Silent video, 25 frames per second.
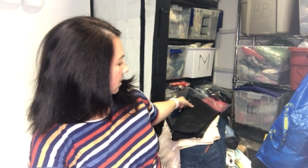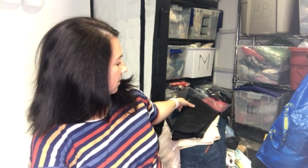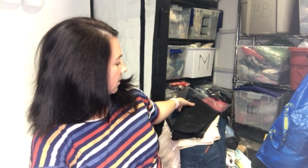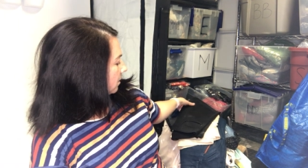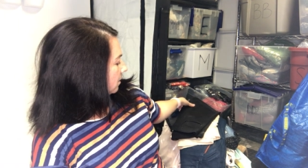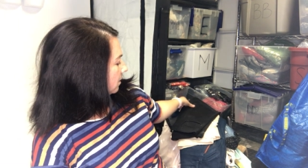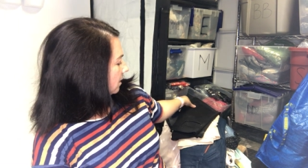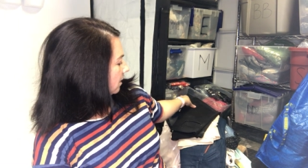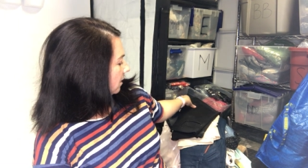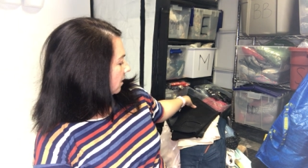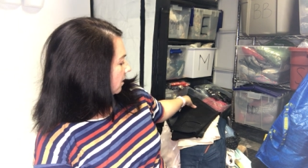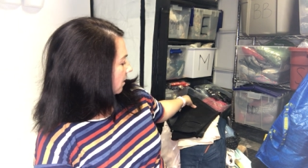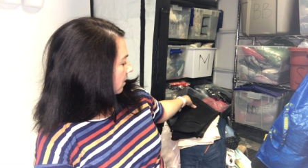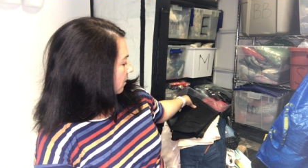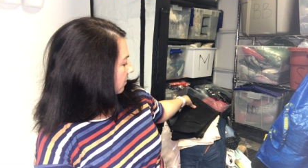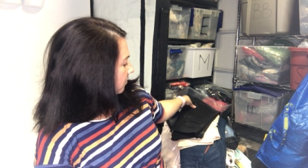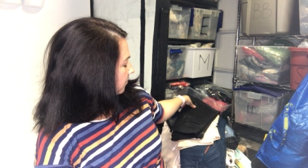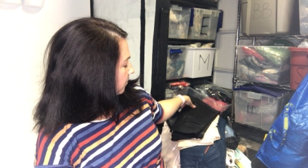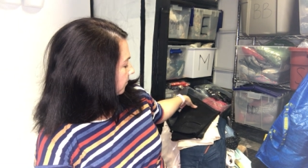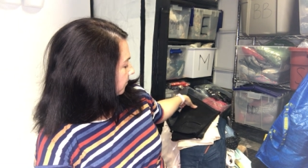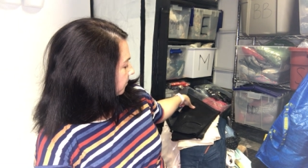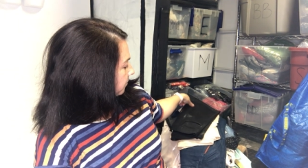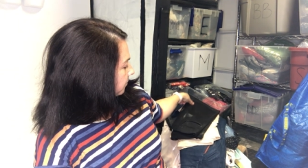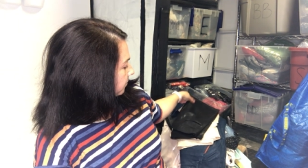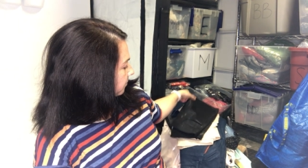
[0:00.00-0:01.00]
But there.
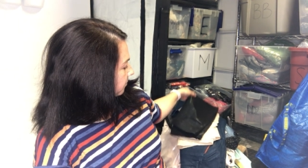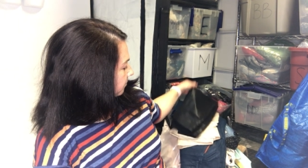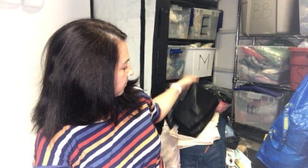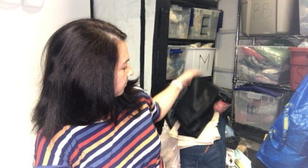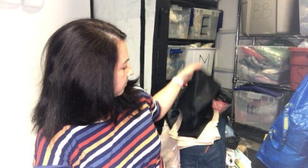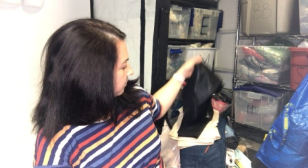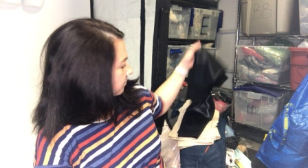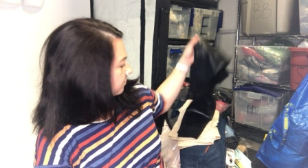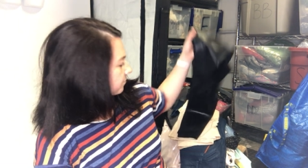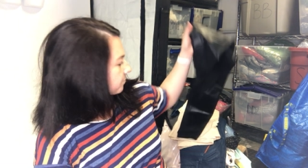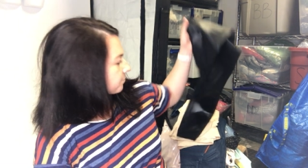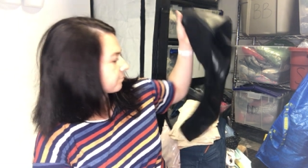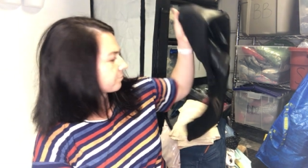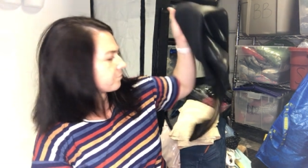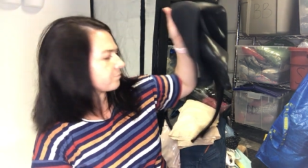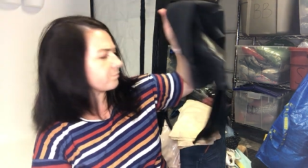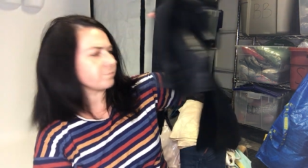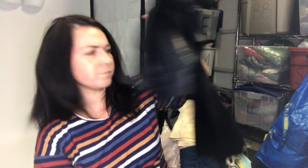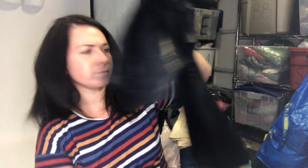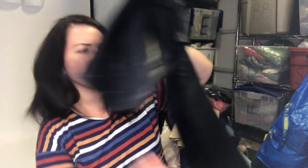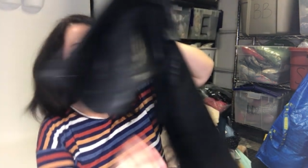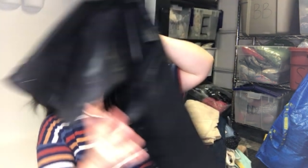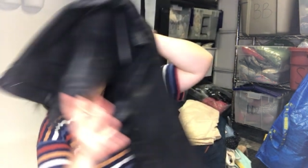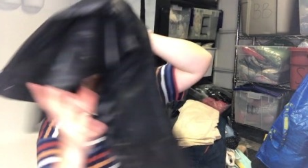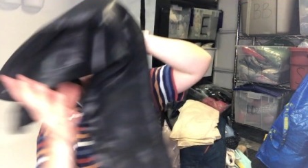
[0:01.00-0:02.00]

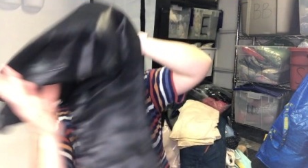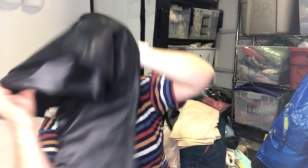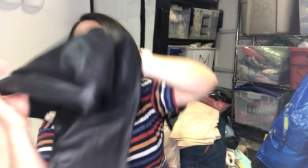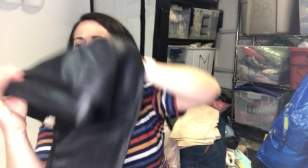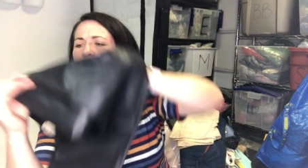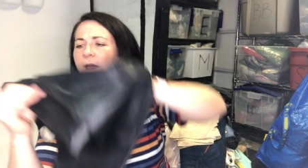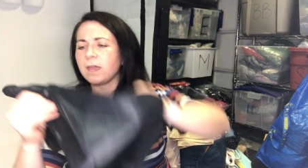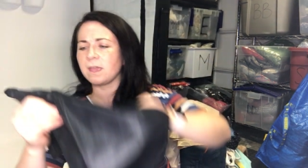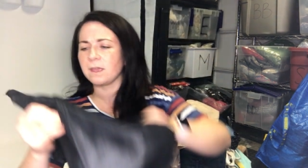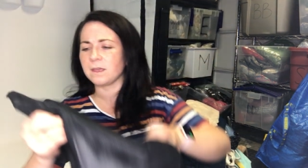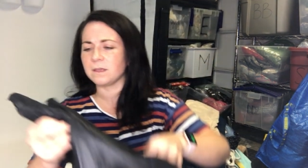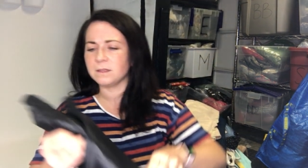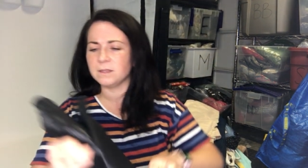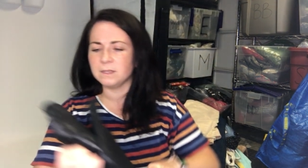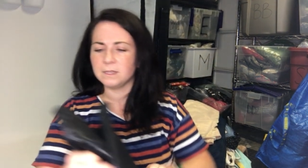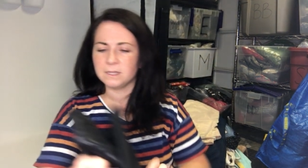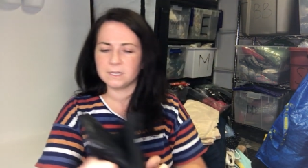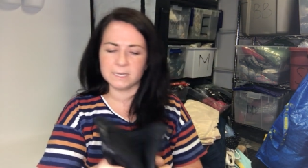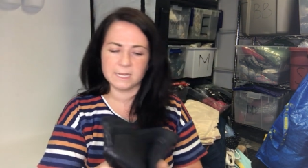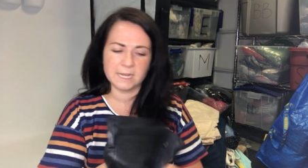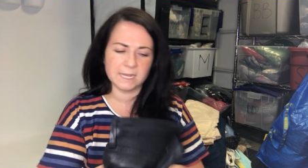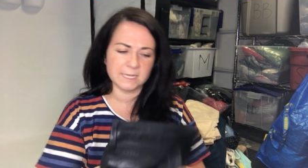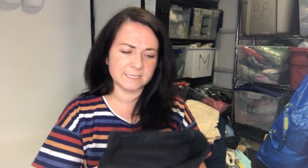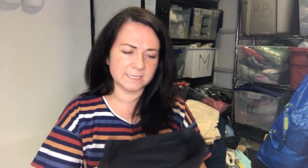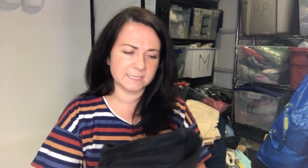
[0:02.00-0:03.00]
Okay,
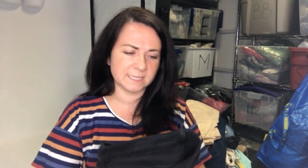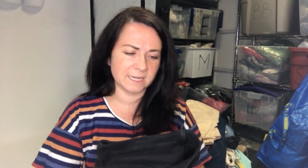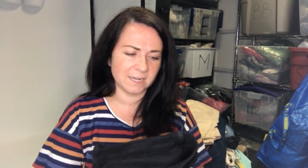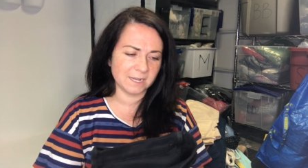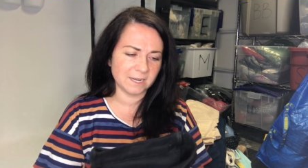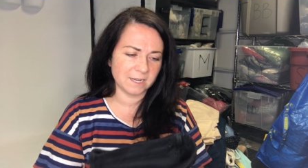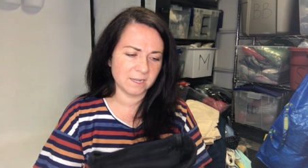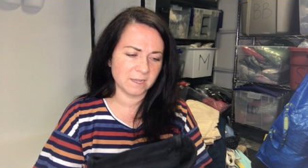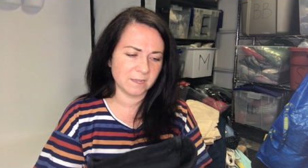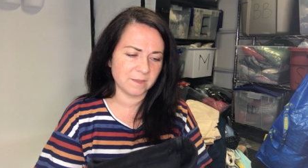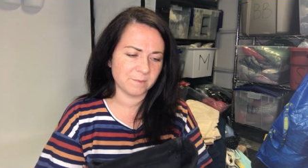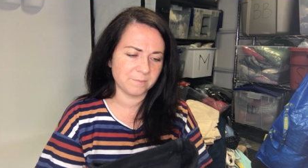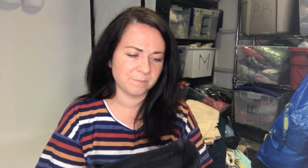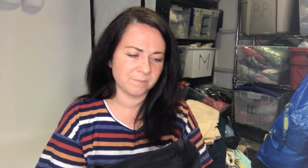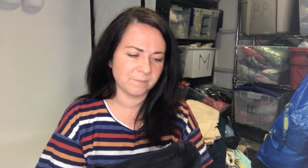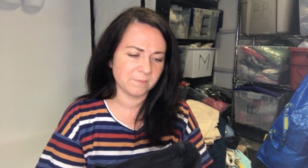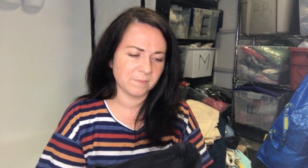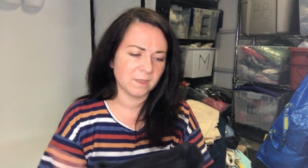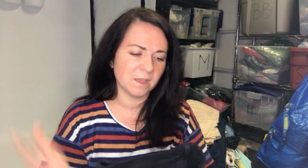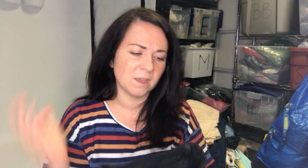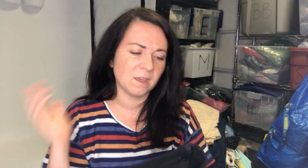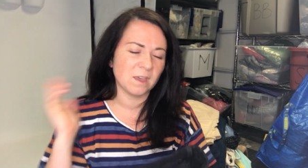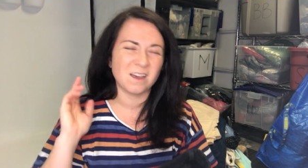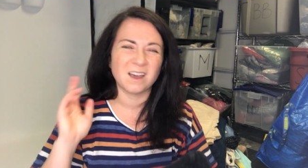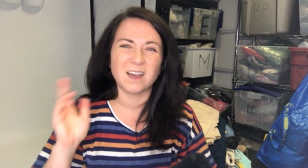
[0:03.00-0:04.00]
next item.
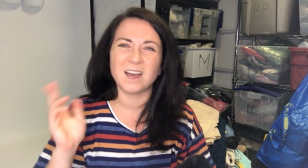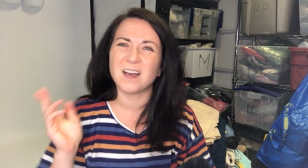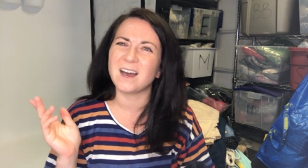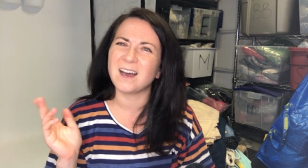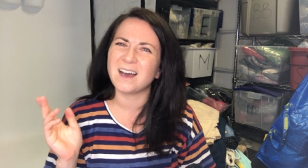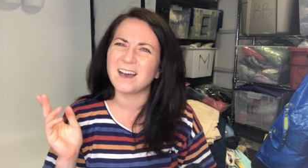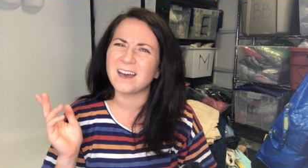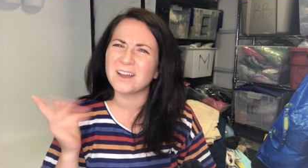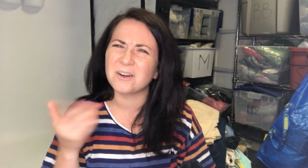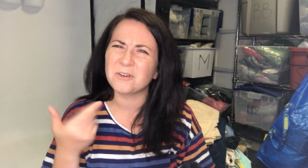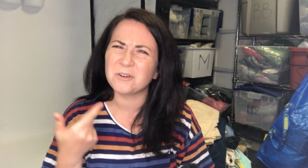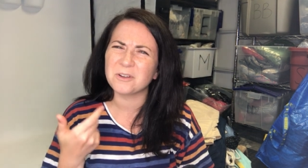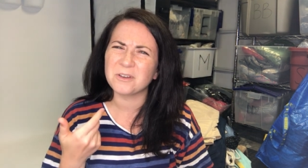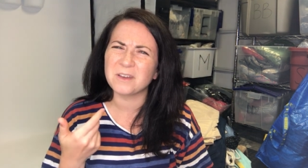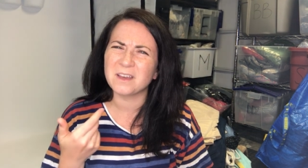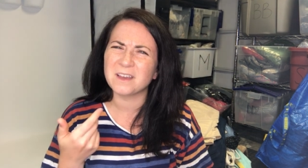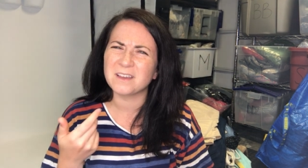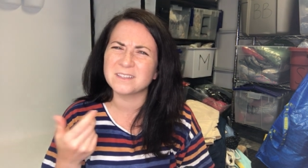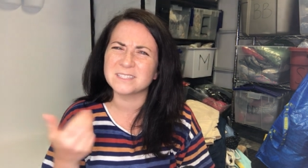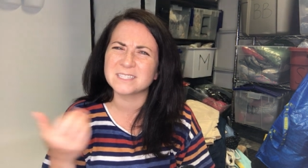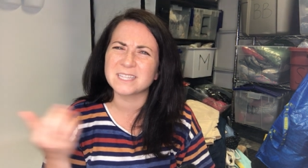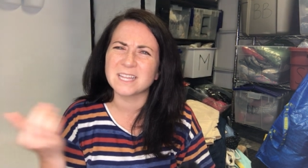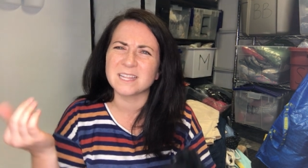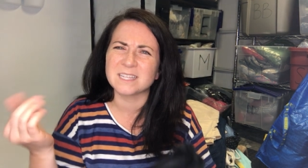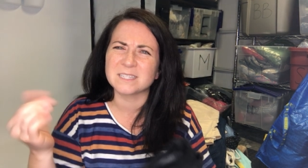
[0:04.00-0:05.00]
I don't know
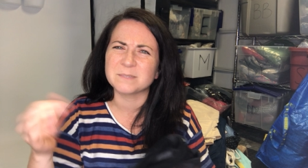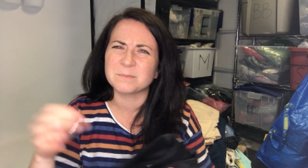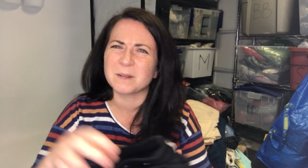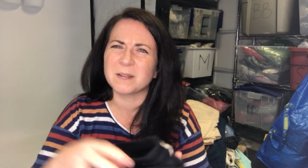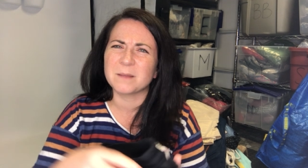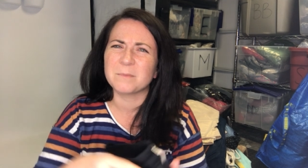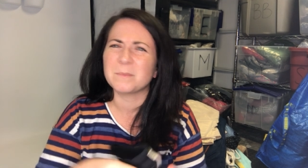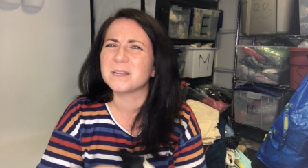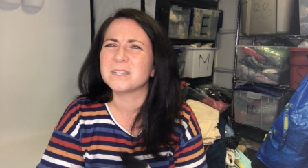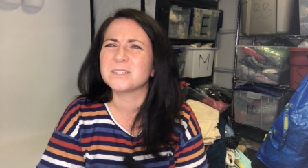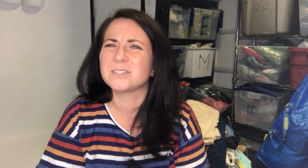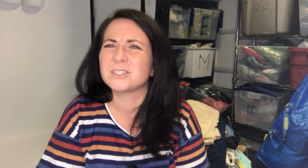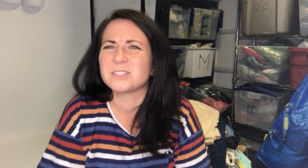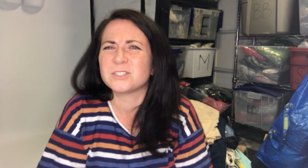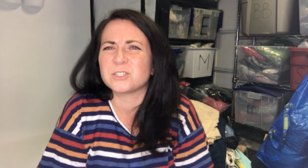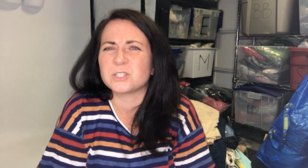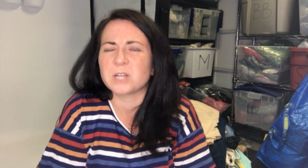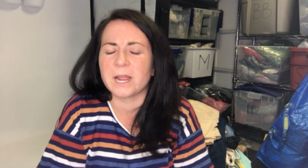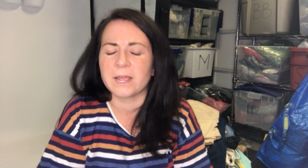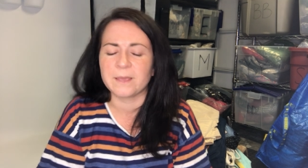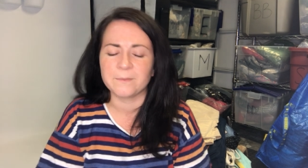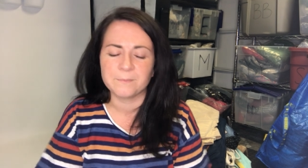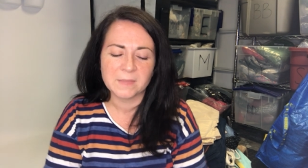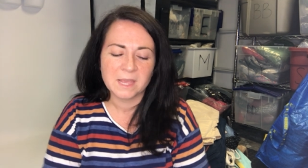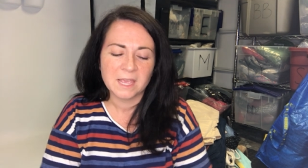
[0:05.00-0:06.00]
how you say this, but I'm gonna just
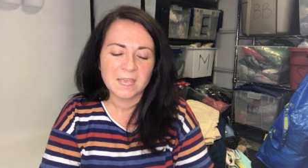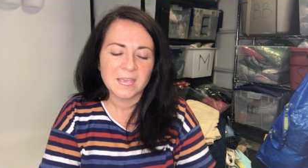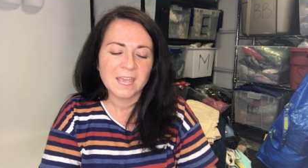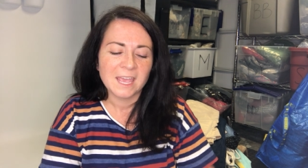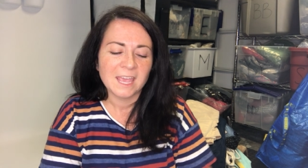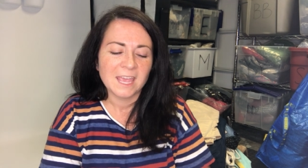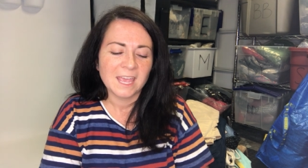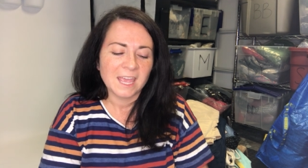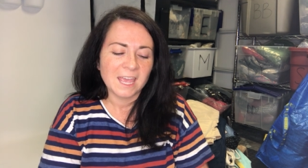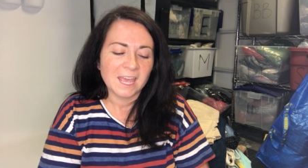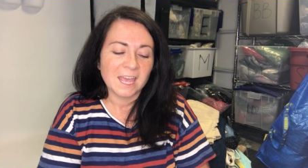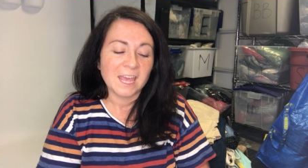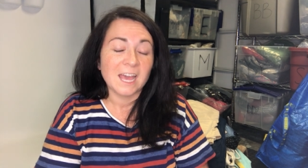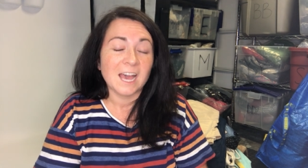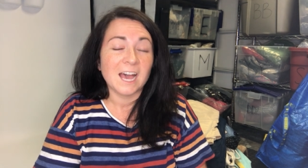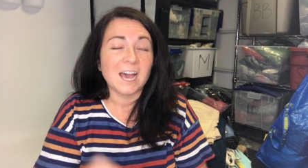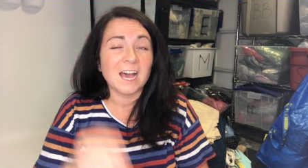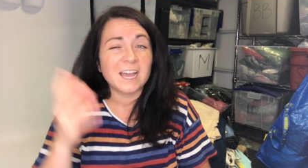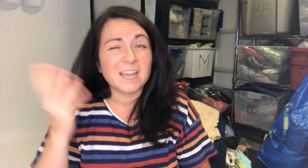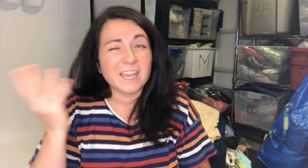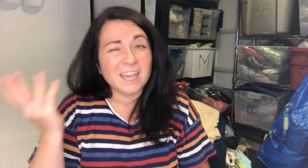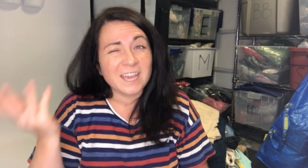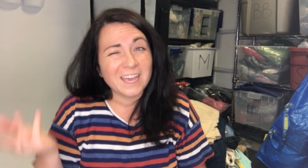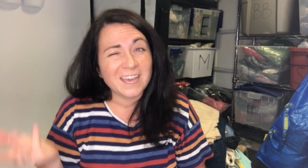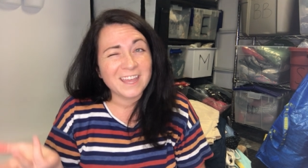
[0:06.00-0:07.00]
try.
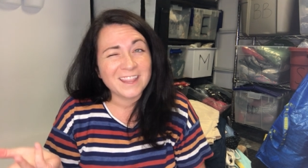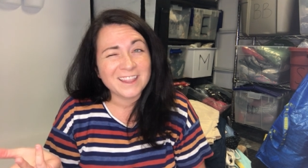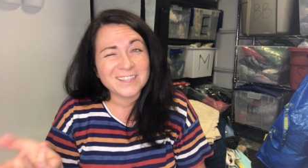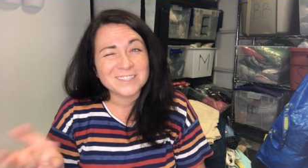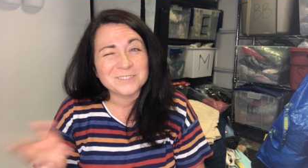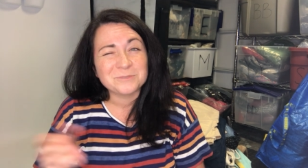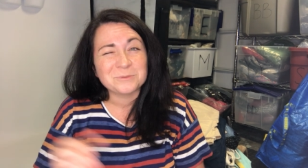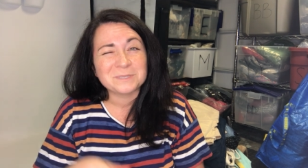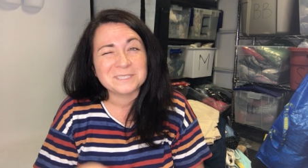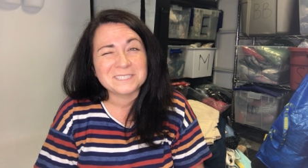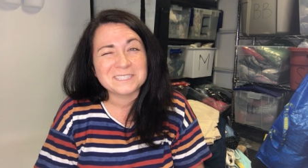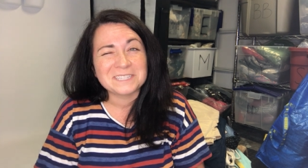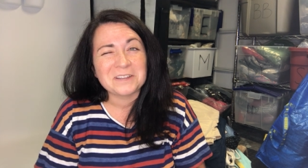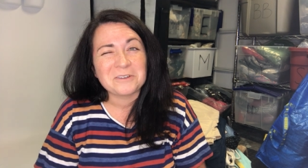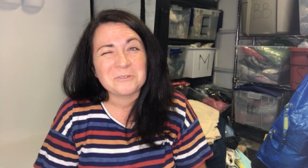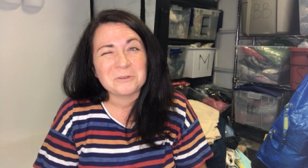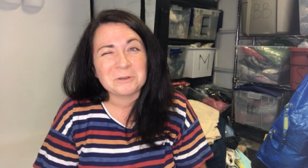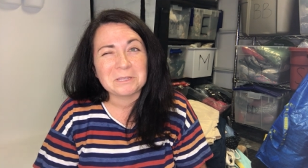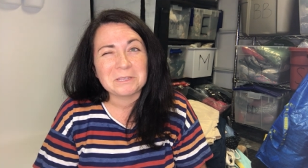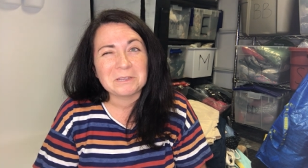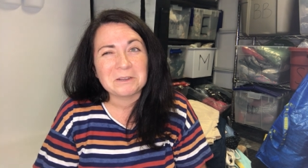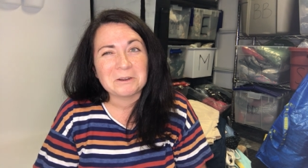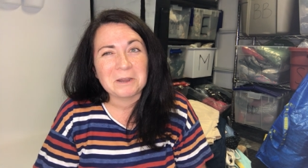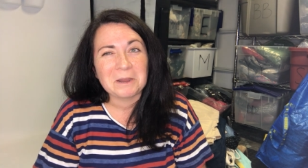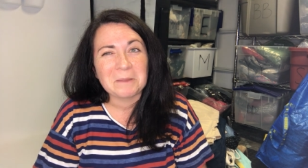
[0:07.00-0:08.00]
Again, this was in that
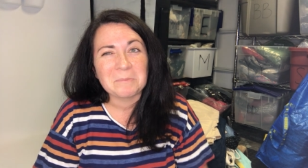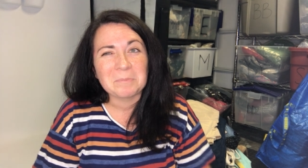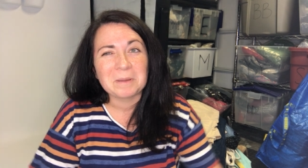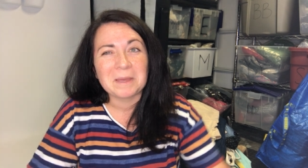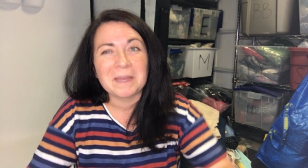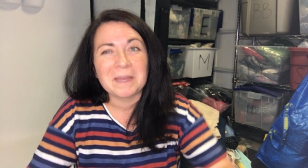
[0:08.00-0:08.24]
really great